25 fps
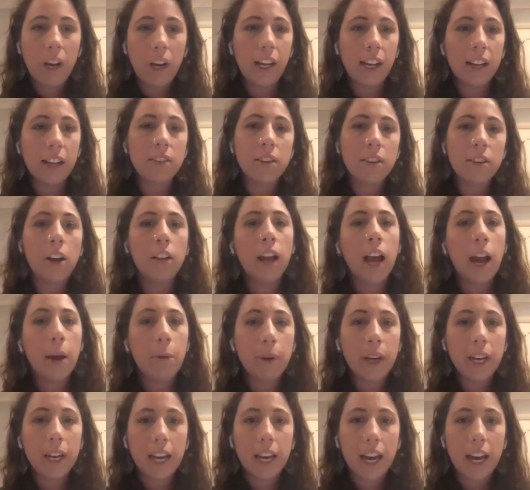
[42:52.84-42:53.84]
not like
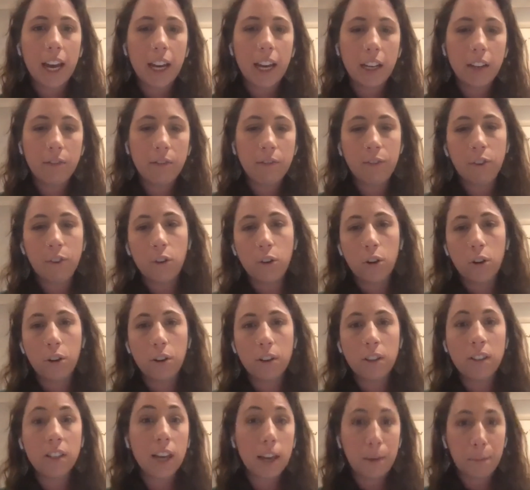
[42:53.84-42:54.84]
we get for
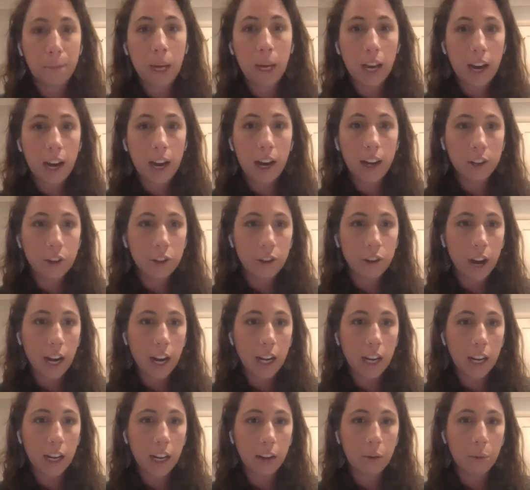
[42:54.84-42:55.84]
CPR
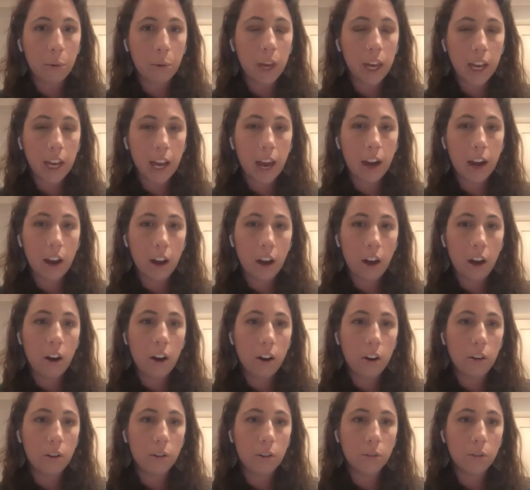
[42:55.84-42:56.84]
training, we get a
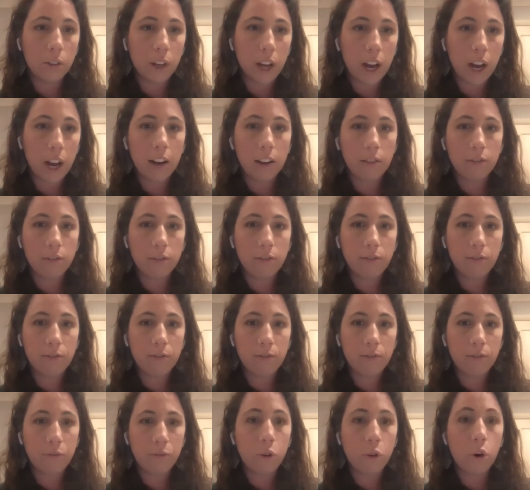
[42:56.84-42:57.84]
whole kind of
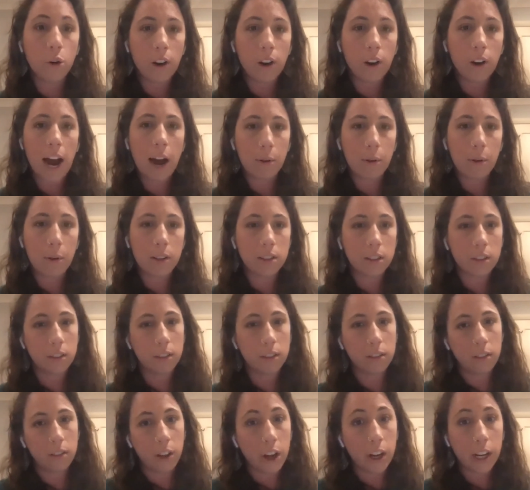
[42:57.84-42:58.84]
4 hours
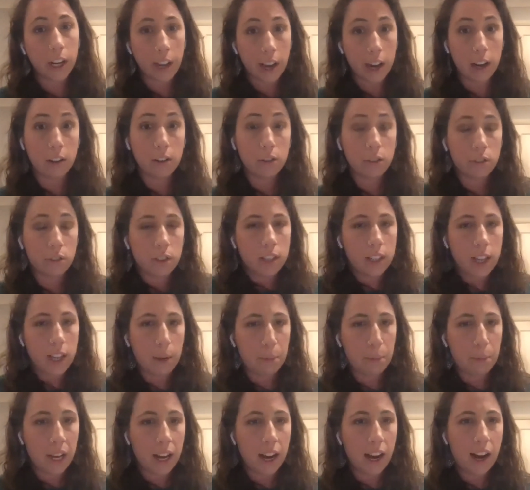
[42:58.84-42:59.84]
on learning how to do
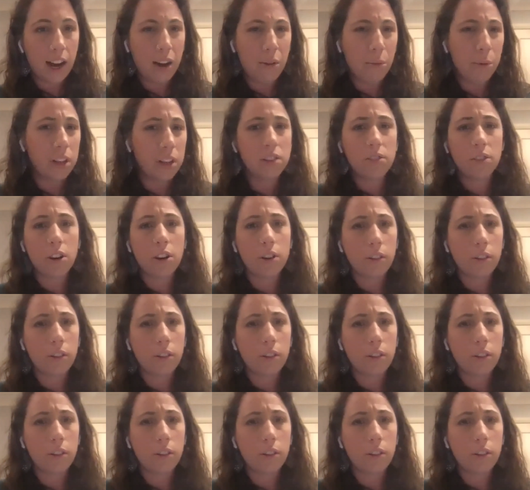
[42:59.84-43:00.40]
CPR. We don't